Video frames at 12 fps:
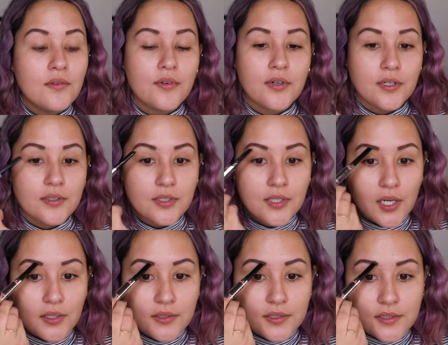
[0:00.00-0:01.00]

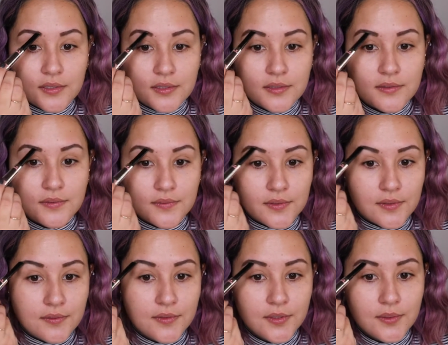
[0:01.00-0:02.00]
$400 for
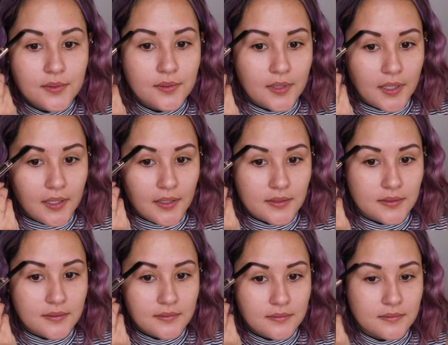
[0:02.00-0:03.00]
food
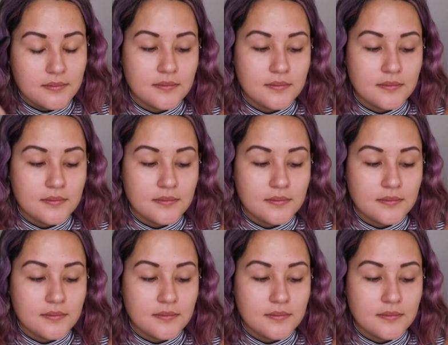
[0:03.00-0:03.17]
and,